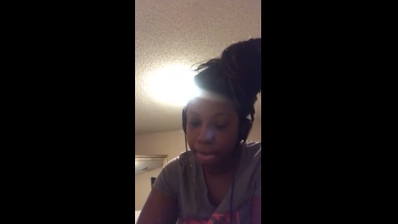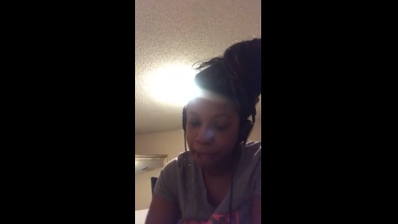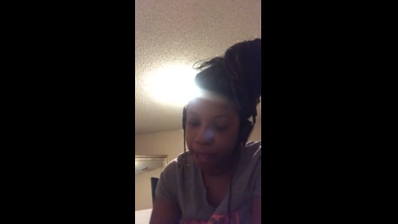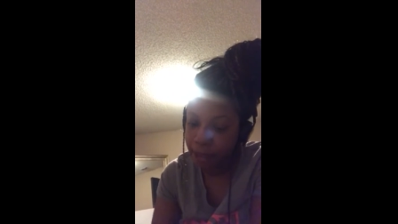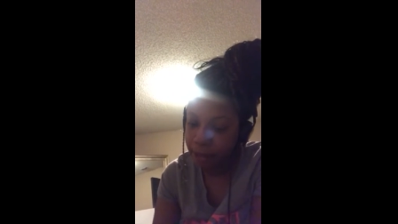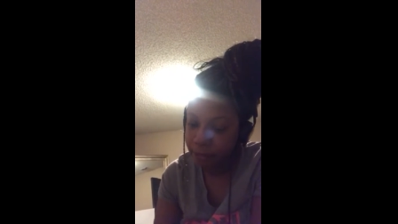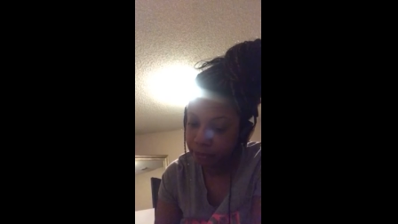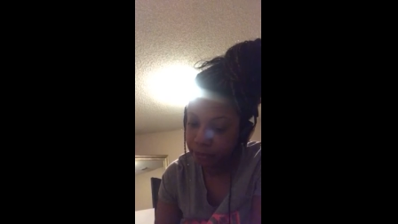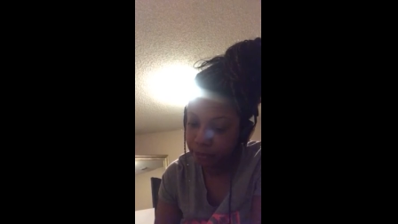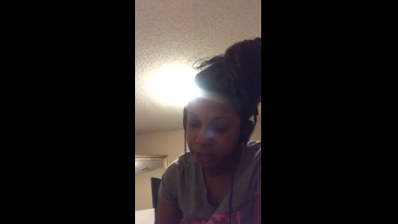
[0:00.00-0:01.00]
Okay?
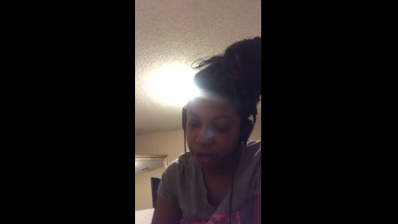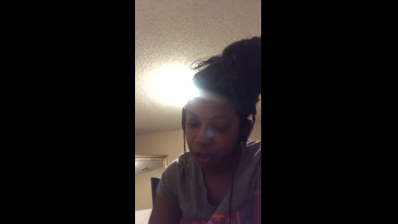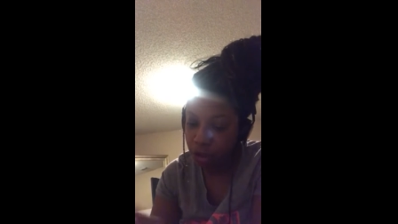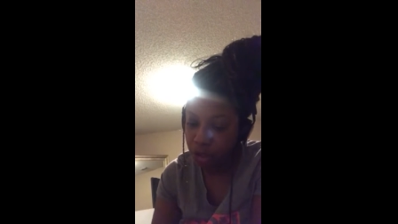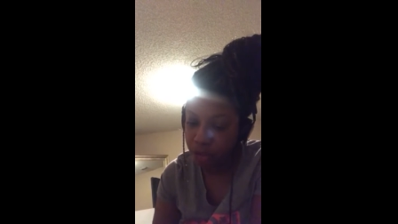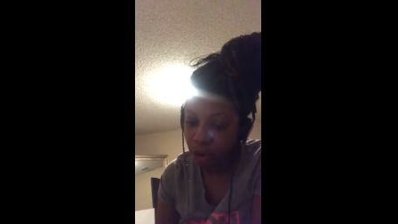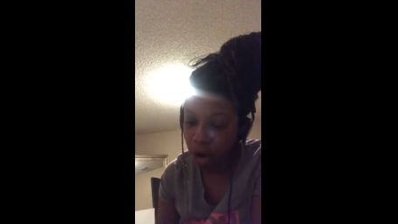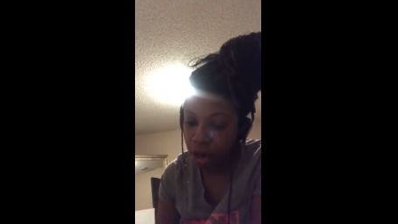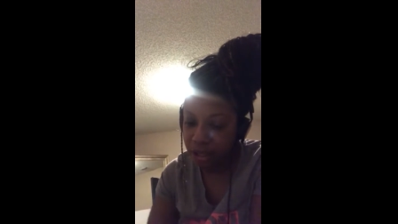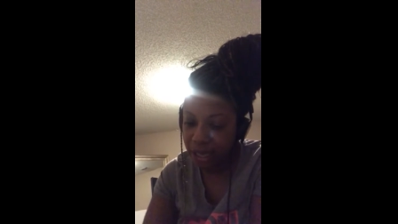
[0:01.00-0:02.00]
These girls is
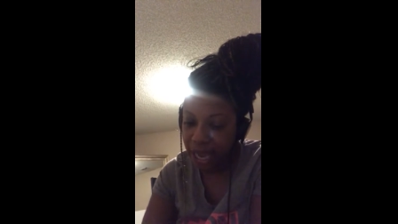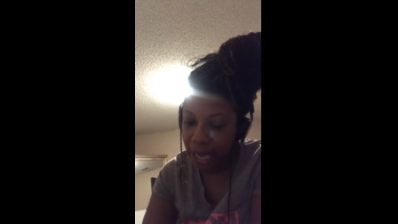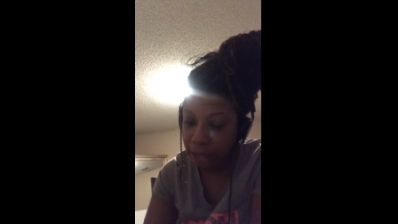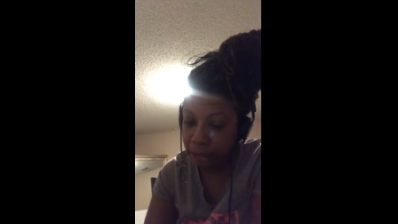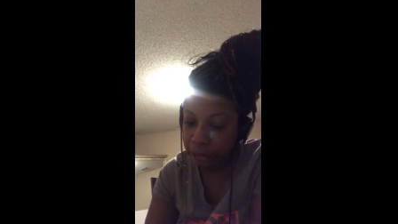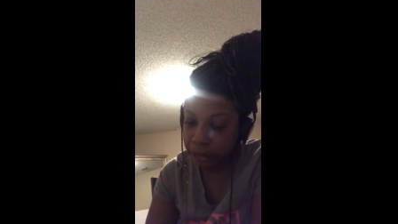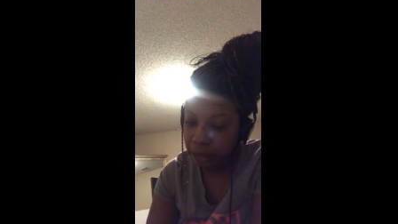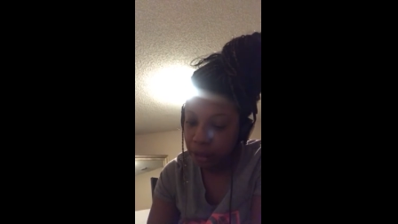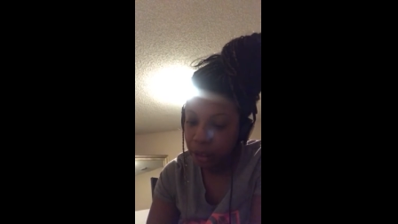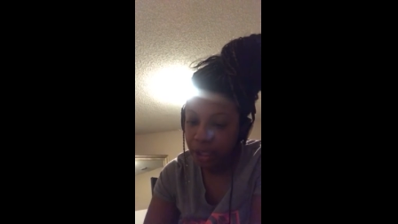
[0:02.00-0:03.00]
frauds and liars.
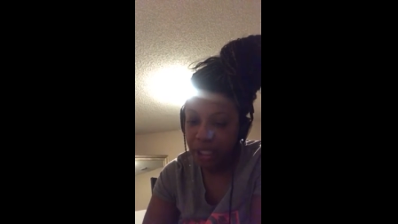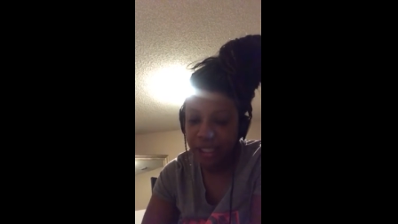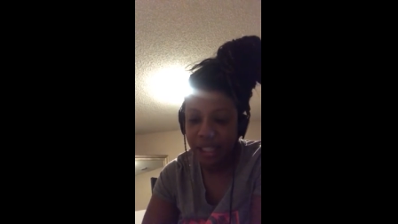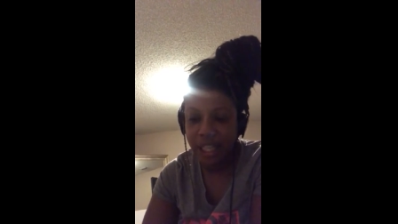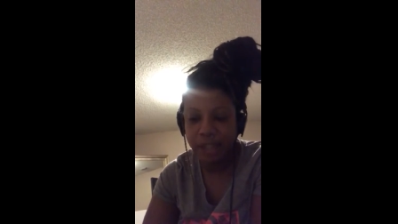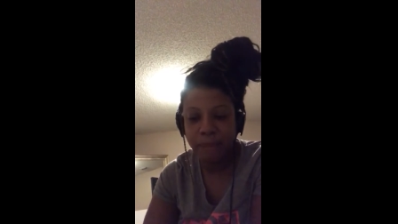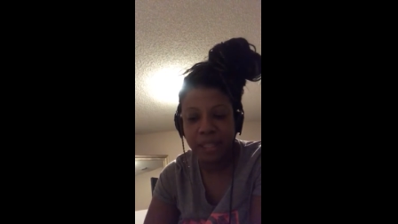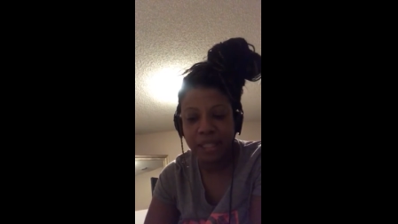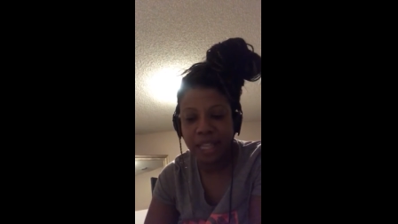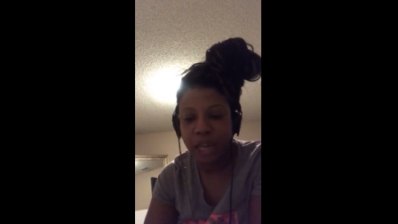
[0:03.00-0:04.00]
It says
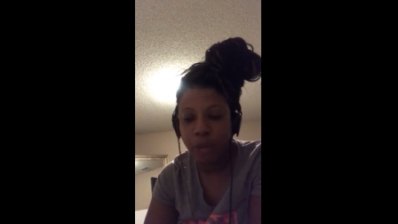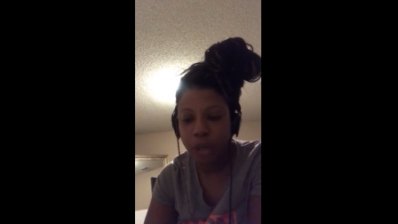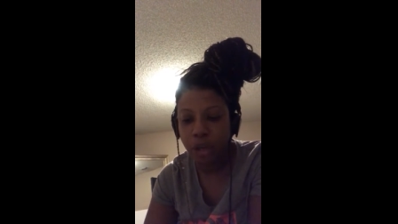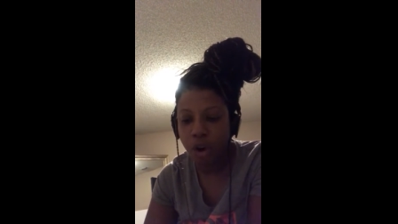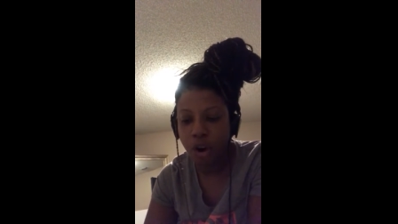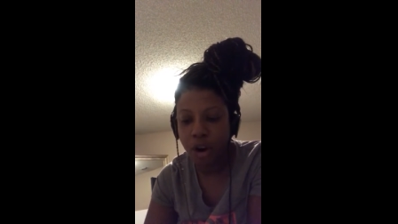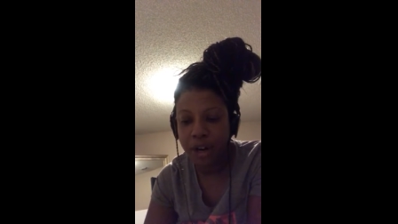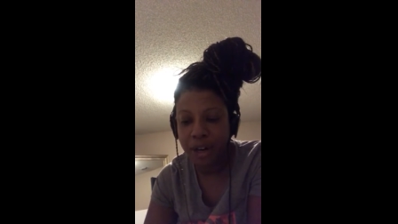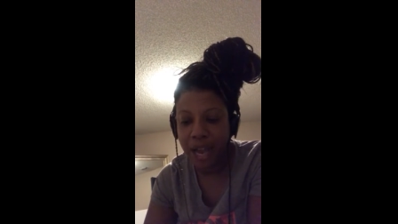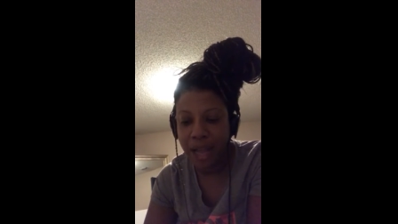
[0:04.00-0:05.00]
because they regard
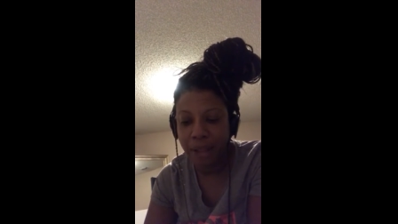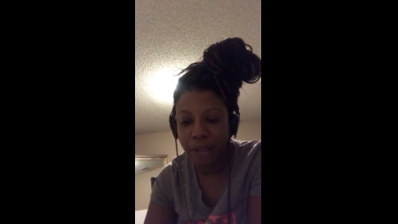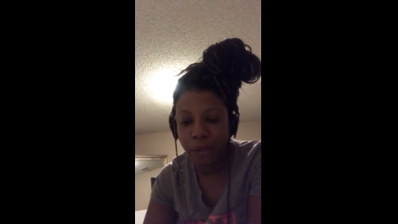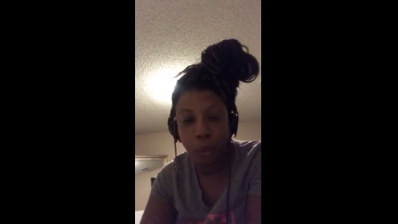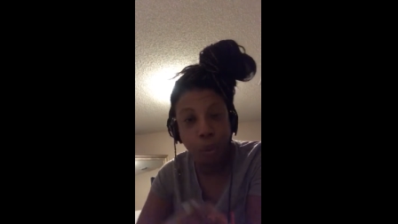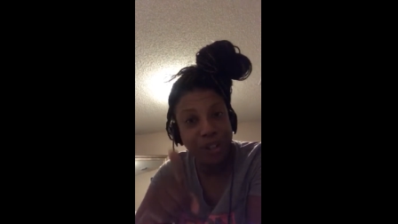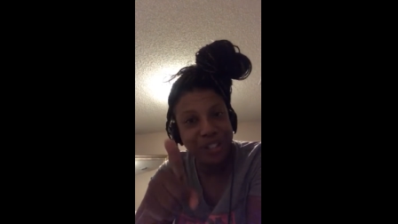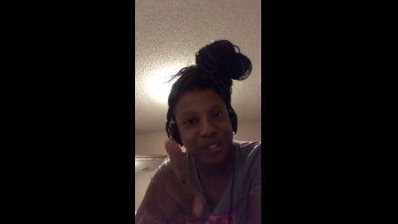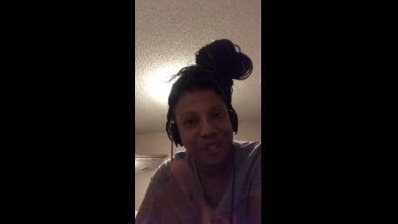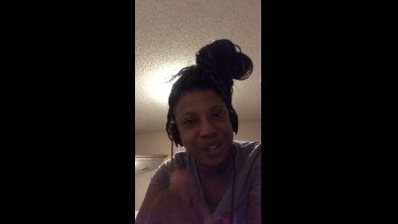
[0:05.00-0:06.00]
not the works
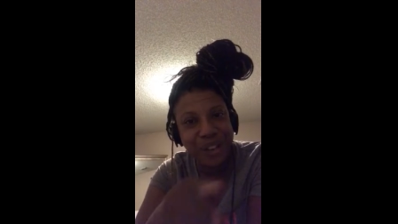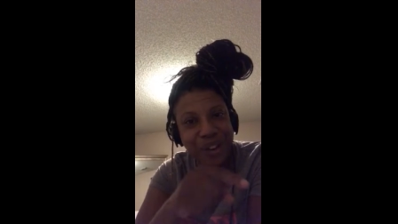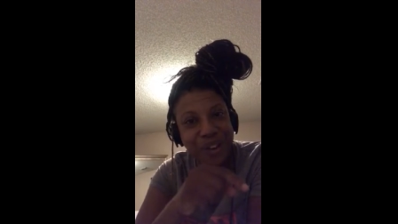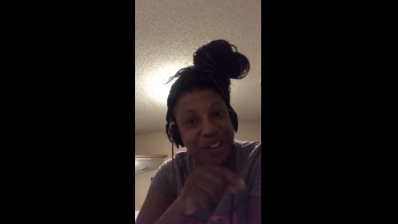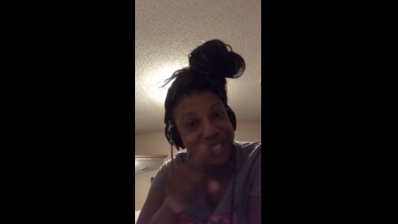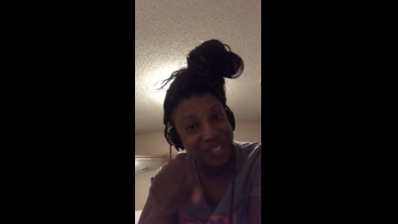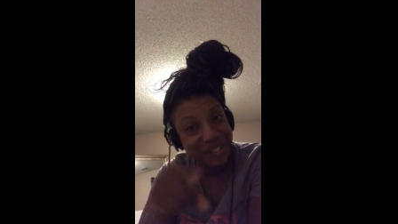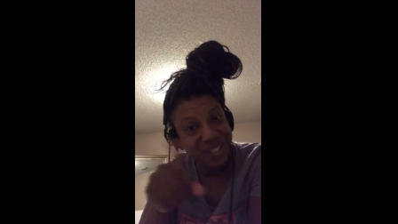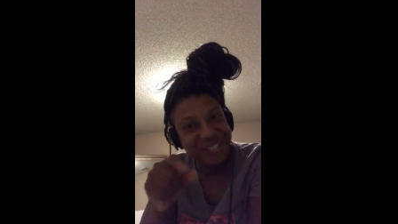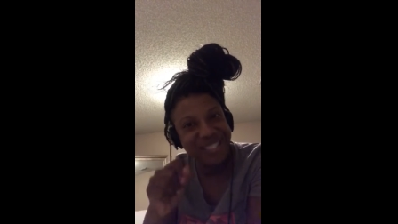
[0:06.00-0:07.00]
of the Lord. You see what
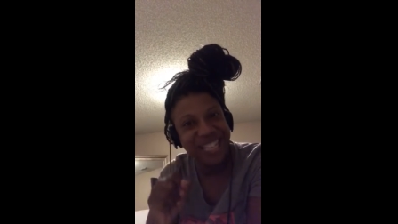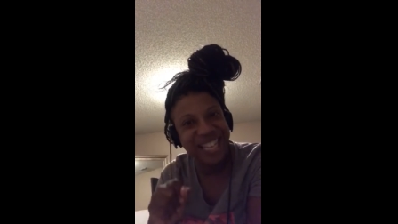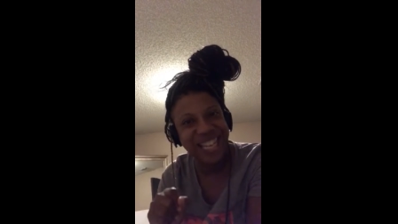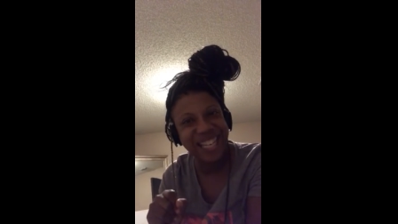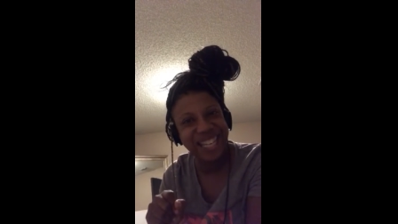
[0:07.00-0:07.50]
I'm saying?